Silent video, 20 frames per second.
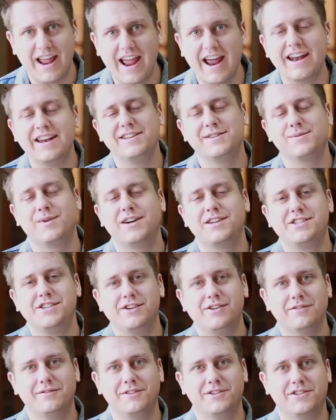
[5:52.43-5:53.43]
Annie's
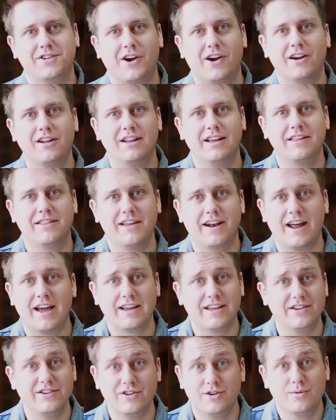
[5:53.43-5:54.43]
watching over Charlie that
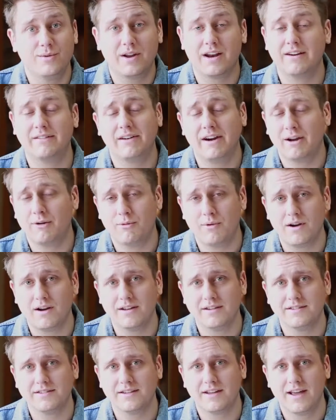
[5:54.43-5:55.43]
I can do whatever I
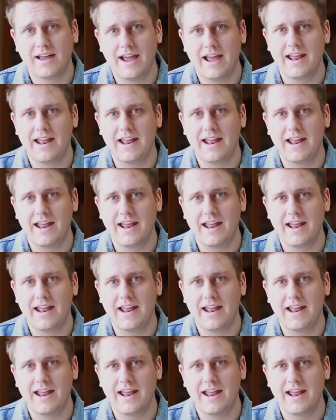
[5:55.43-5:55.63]
want.